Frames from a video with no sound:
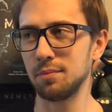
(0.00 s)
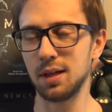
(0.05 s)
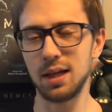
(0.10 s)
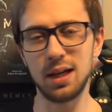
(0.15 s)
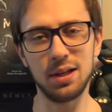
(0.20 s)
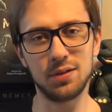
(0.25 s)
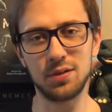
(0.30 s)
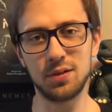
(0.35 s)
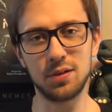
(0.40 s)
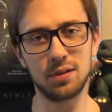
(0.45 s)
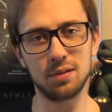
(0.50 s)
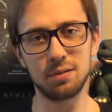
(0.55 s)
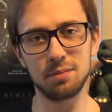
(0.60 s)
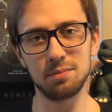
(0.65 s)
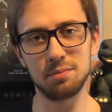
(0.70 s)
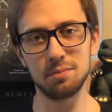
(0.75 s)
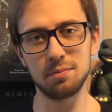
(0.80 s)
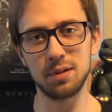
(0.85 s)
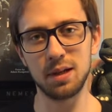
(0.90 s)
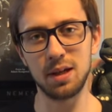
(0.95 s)
it's
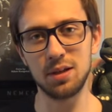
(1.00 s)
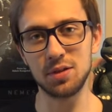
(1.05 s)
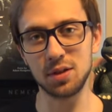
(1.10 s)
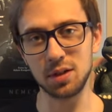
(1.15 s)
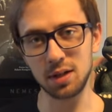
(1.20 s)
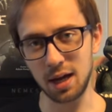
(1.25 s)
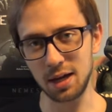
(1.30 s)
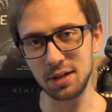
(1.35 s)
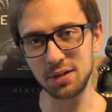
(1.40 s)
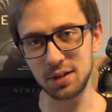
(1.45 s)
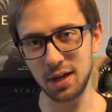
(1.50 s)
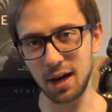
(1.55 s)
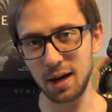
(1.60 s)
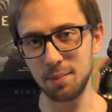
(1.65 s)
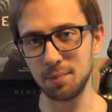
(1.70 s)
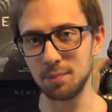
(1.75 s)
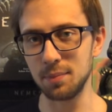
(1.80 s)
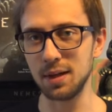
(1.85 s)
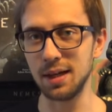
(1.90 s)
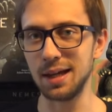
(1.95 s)
it's a nice
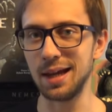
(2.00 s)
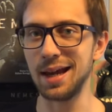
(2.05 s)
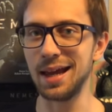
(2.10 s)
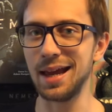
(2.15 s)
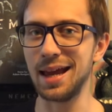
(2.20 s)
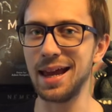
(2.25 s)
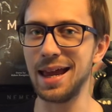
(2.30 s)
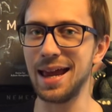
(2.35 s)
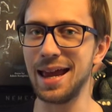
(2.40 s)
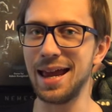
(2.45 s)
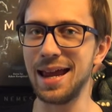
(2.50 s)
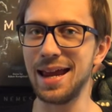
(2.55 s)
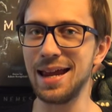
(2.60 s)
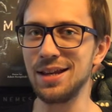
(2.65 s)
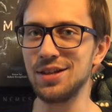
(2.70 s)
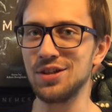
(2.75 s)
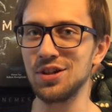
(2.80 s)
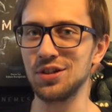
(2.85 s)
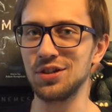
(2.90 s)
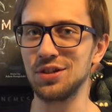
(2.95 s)
game.
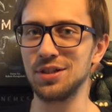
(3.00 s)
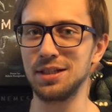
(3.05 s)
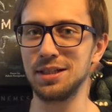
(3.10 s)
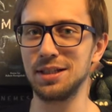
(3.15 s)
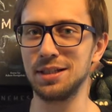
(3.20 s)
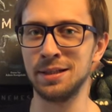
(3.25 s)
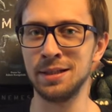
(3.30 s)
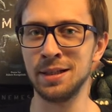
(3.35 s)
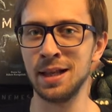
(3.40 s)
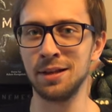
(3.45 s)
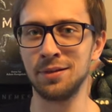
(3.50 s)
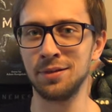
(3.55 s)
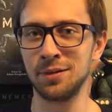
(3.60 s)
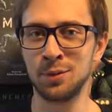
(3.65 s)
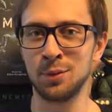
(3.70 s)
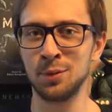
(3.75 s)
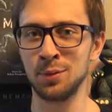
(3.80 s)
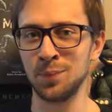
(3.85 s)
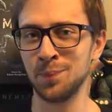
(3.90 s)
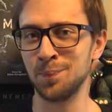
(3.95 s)
It's just not
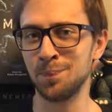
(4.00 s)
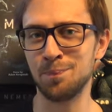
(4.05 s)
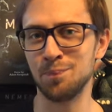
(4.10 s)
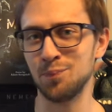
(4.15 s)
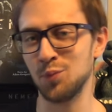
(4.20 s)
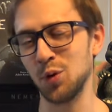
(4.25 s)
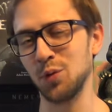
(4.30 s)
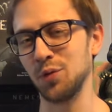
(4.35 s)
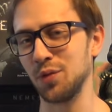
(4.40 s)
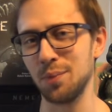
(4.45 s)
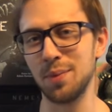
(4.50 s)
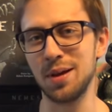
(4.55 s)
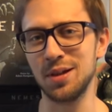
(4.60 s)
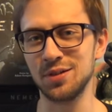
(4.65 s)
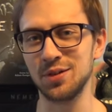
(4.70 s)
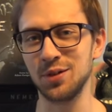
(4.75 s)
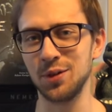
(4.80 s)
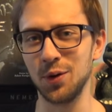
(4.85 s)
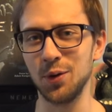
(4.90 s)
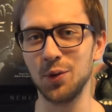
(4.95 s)
one of the
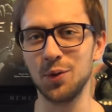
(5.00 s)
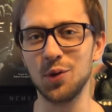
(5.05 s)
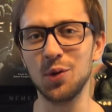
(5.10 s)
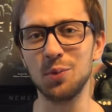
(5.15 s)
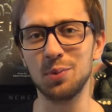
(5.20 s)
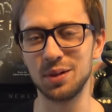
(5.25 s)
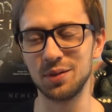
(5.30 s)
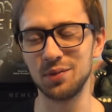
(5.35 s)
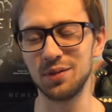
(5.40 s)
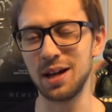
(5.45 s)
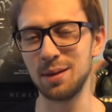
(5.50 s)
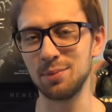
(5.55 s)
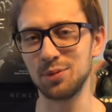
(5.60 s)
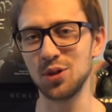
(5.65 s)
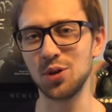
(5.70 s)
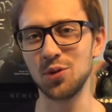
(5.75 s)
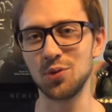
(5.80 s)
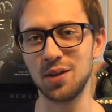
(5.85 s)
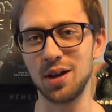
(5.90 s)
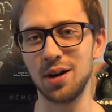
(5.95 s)
best, you know, cooperative games
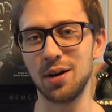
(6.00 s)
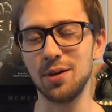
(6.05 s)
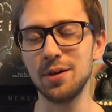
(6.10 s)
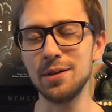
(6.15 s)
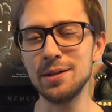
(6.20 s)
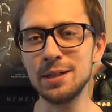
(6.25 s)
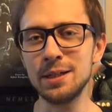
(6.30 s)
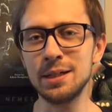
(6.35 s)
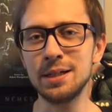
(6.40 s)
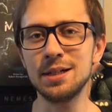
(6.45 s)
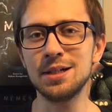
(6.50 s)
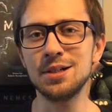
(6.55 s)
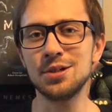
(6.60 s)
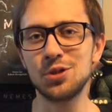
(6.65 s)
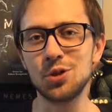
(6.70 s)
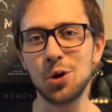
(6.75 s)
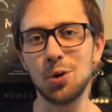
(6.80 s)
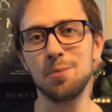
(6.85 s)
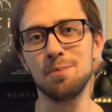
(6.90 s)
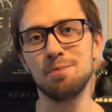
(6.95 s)
out there.
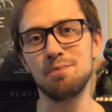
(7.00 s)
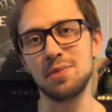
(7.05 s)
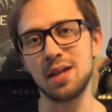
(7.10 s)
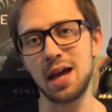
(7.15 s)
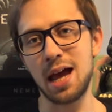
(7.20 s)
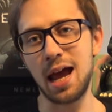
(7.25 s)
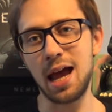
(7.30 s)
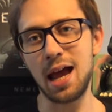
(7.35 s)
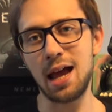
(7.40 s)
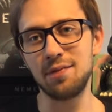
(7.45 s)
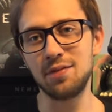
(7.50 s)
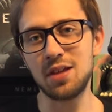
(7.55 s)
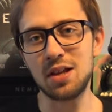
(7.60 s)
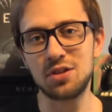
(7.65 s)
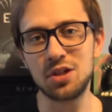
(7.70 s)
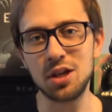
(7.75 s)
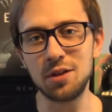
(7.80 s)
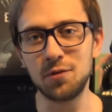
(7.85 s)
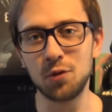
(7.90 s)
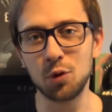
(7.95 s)
So, and
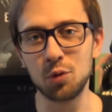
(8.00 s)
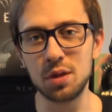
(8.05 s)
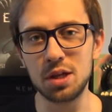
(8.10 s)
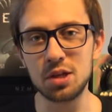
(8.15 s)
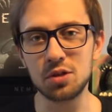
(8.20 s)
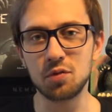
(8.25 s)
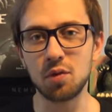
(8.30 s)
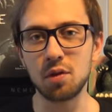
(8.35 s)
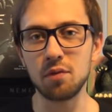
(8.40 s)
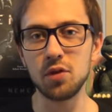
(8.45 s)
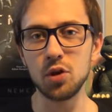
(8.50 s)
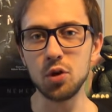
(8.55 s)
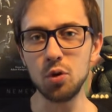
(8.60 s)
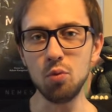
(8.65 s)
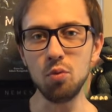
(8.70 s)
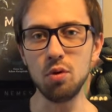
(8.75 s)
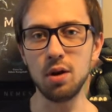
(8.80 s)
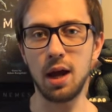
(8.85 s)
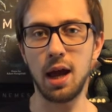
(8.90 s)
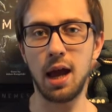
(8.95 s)
that's it for this
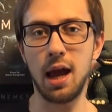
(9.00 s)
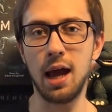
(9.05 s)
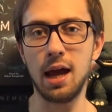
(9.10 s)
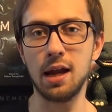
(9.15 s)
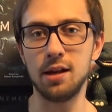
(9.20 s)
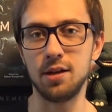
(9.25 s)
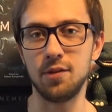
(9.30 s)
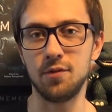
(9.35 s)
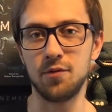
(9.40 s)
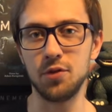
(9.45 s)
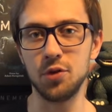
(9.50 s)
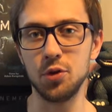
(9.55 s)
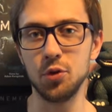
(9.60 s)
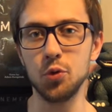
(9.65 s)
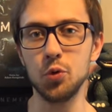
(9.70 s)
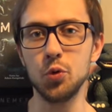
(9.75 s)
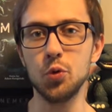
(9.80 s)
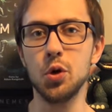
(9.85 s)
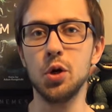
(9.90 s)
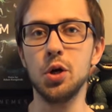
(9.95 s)
review. And if
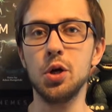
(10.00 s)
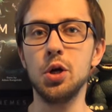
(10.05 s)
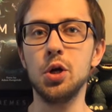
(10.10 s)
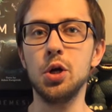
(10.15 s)
you